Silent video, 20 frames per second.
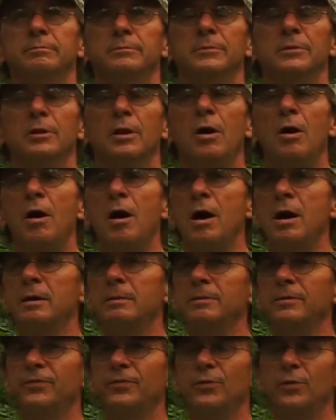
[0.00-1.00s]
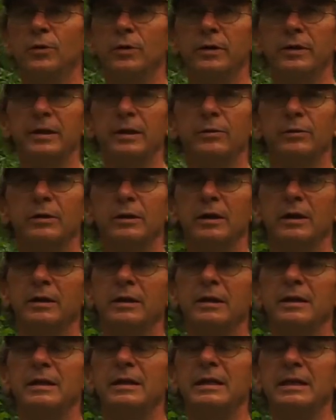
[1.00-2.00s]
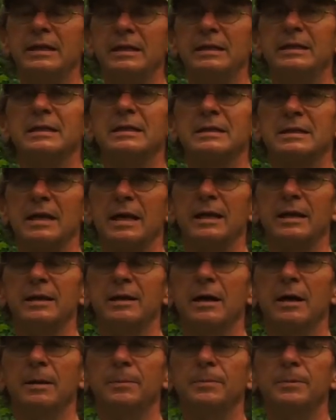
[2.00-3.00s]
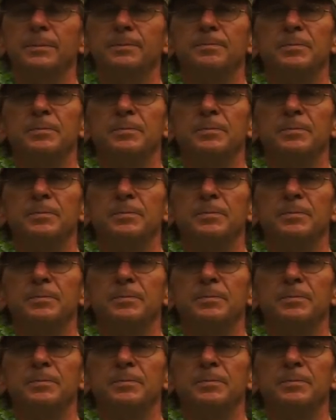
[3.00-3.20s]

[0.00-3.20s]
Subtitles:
long before they were going to need to set it up.